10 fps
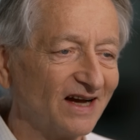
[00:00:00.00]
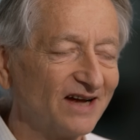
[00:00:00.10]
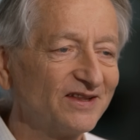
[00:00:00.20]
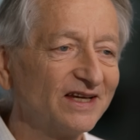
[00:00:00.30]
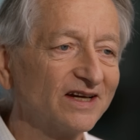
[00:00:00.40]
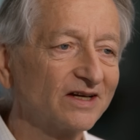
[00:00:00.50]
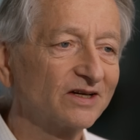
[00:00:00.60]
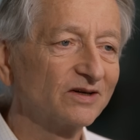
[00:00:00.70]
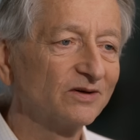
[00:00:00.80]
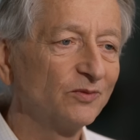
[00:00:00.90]
think
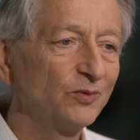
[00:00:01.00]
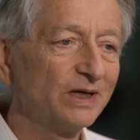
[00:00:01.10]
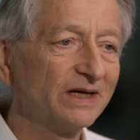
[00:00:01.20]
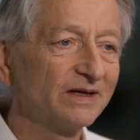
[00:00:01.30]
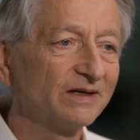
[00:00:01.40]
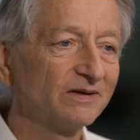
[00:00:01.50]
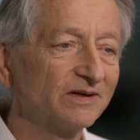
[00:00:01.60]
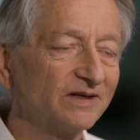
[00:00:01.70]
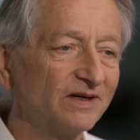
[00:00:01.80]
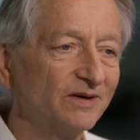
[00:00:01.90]
we're
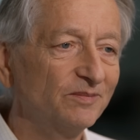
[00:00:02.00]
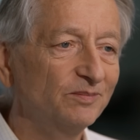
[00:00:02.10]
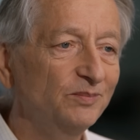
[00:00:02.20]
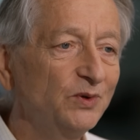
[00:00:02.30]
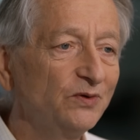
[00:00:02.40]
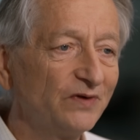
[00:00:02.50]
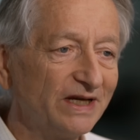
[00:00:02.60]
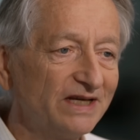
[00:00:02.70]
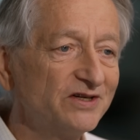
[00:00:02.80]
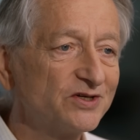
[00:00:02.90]
moving
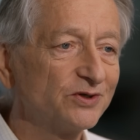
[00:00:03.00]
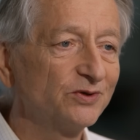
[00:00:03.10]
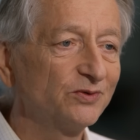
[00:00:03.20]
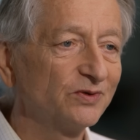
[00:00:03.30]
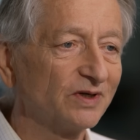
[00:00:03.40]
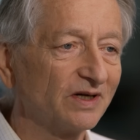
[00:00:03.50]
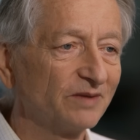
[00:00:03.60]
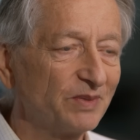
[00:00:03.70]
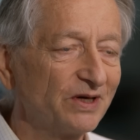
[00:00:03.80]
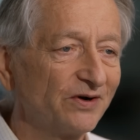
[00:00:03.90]
into a
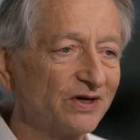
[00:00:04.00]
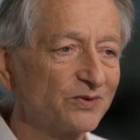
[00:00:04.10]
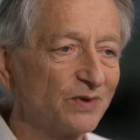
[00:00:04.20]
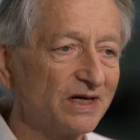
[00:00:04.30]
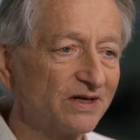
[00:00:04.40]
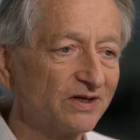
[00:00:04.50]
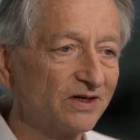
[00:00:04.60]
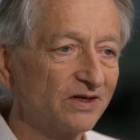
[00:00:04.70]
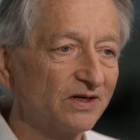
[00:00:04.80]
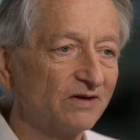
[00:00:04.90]
period when,
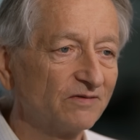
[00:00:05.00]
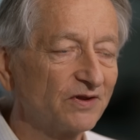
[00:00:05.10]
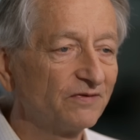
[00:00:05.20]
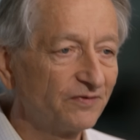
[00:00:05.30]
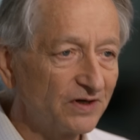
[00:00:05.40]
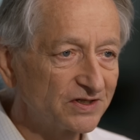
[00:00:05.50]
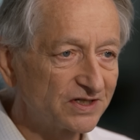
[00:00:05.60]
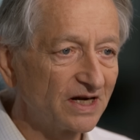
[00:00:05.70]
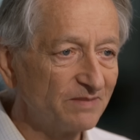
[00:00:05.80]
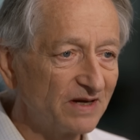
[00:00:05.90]
for the first
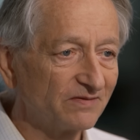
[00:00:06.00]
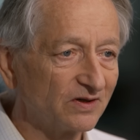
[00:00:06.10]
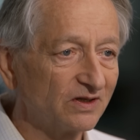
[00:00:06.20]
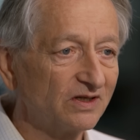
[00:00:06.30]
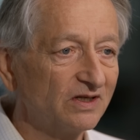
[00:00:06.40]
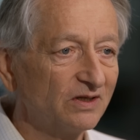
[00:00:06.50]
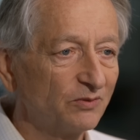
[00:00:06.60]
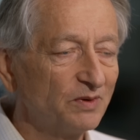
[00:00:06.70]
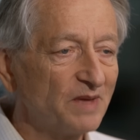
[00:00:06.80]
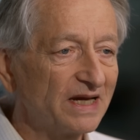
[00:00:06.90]
time ever,
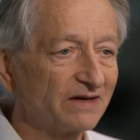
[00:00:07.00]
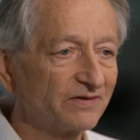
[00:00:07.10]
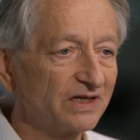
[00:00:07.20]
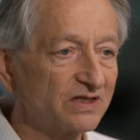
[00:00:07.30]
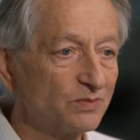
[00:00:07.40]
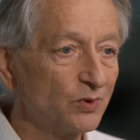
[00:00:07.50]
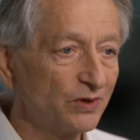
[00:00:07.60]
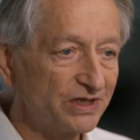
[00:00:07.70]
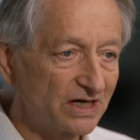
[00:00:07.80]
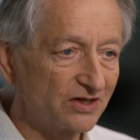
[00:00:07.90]
we may have things more
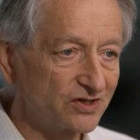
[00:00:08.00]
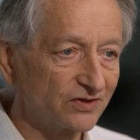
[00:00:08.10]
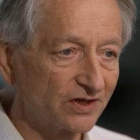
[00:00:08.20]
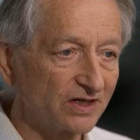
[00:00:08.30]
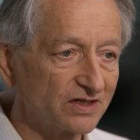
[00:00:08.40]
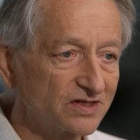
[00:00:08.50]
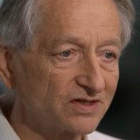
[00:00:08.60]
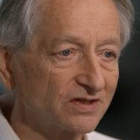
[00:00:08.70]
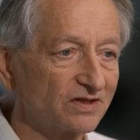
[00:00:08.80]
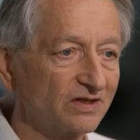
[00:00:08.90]
intelligent than us.